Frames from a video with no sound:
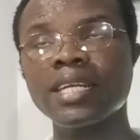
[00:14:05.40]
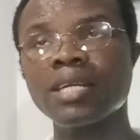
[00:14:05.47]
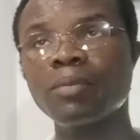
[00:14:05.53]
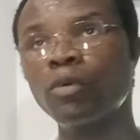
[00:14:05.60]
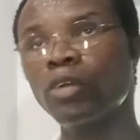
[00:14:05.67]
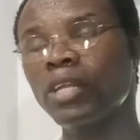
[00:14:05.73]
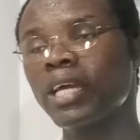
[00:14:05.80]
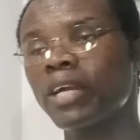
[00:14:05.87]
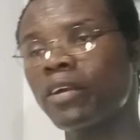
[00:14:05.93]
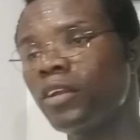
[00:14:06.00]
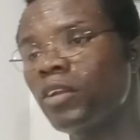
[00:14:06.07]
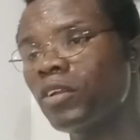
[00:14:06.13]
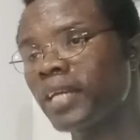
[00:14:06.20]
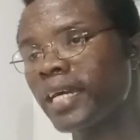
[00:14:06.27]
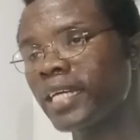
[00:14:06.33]
either
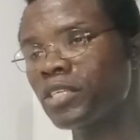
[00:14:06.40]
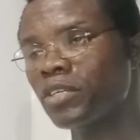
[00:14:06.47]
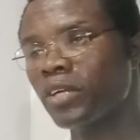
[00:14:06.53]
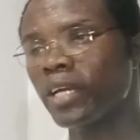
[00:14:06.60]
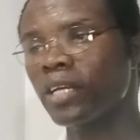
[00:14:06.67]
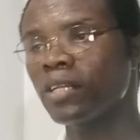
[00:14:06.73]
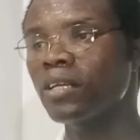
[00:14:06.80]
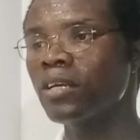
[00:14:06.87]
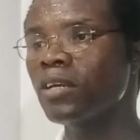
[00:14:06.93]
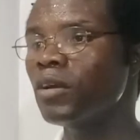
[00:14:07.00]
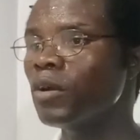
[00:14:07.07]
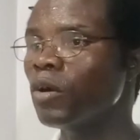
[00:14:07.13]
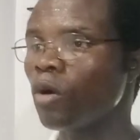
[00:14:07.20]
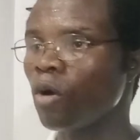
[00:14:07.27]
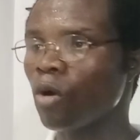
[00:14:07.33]
polyacrylonitrile
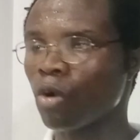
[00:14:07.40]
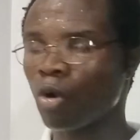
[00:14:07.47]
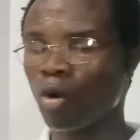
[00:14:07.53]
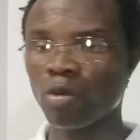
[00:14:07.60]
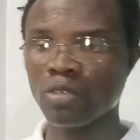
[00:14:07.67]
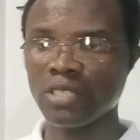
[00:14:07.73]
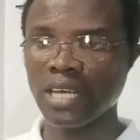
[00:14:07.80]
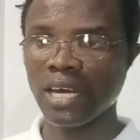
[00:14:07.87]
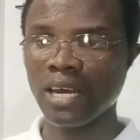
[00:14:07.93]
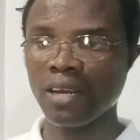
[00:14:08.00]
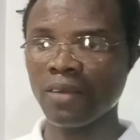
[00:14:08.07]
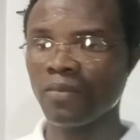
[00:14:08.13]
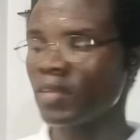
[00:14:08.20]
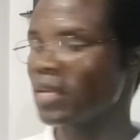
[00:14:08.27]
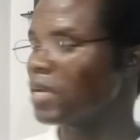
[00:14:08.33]
or coal
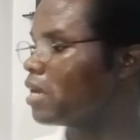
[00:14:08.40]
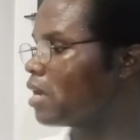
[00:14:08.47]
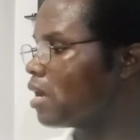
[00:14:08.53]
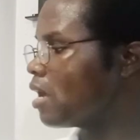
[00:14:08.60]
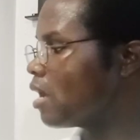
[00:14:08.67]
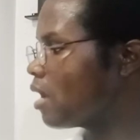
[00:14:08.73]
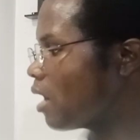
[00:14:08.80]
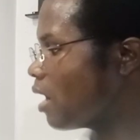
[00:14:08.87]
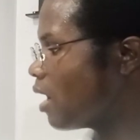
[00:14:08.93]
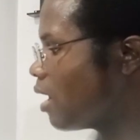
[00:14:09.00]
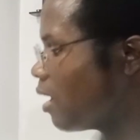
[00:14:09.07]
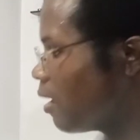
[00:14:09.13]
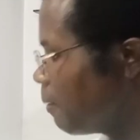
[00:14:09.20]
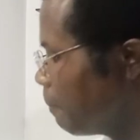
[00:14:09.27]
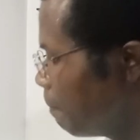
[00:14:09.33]
tar,
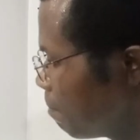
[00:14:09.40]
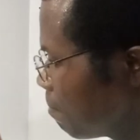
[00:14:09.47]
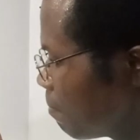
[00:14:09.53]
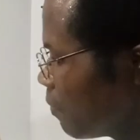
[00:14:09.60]
are,